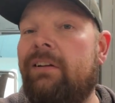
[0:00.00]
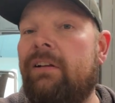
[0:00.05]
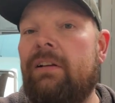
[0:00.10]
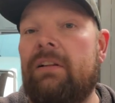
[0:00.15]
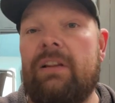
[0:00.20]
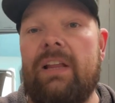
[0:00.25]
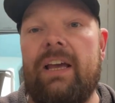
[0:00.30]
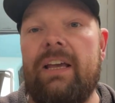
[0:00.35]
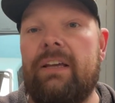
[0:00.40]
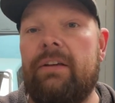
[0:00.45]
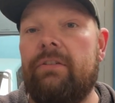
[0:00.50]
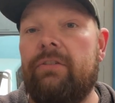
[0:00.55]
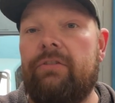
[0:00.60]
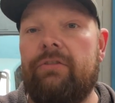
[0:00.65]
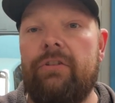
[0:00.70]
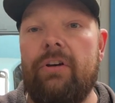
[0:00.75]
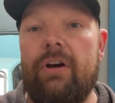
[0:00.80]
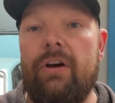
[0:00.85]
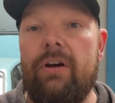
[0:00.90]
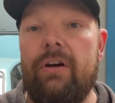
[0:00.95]
like,
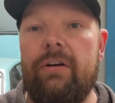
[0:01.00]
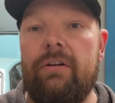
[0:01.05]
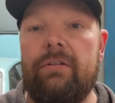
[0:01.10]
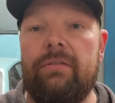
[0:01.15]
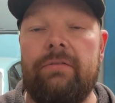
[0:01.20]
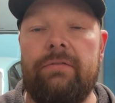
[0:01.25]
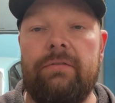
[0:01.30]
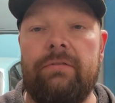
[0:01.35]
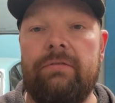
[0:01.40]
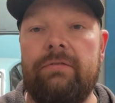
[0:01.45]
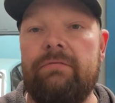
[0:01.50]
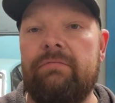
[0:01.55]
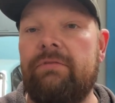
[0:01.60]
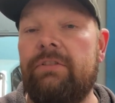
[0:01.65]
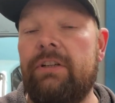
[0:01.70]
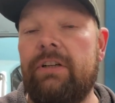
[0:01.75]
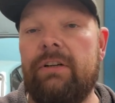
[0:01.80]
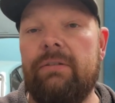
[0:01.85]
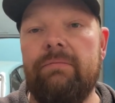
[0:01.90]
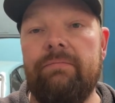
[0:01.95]
share,
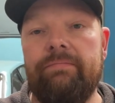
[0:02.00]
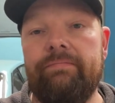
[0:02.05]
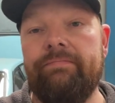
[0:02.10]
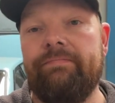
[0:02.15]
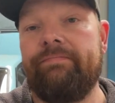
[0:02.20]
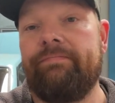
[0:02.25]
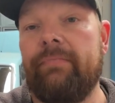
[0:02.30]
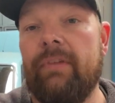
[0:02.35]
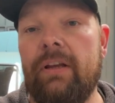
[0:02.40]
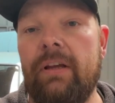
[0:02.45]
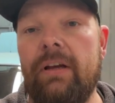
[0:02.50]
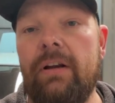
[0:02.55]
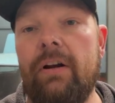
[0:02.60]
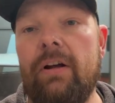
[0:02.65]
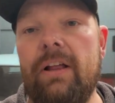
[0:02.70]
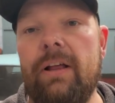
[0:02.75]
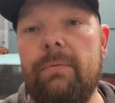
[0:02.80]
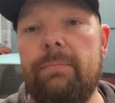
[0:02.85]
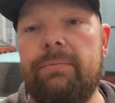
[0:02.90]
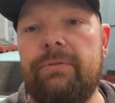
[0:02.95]
you know, it all
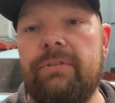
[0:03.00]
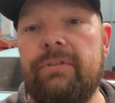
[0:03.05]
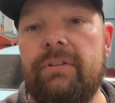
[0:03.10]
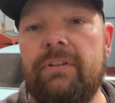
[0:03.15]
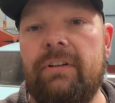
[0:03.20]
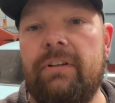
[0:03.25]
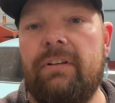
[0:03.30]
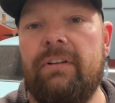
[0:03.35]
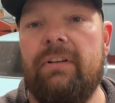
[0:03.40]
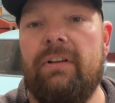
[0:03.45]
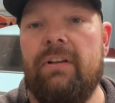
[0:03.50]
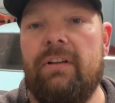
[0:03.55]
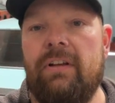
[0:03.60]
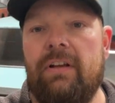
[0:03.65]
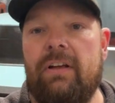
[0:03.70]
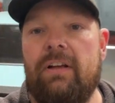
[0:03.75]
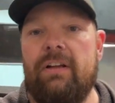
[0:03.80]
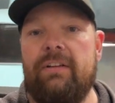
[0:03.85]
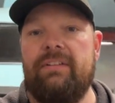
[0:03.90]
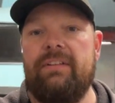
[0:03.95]
helps.
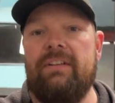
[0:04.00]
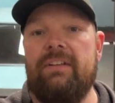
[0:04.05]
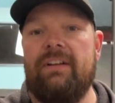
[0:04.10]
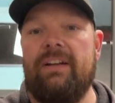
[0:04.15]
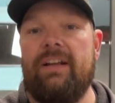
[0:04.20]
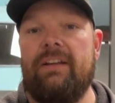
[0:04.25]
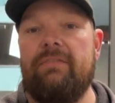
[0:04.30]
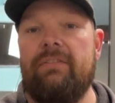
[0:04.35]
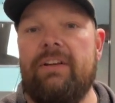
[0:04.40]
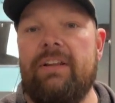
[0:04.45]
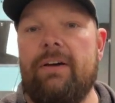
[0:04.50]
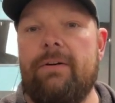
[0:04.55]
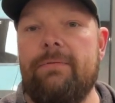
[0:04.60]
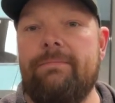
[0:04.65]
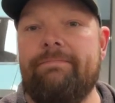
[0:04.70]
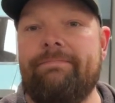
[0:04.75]
I'll see you in the next video.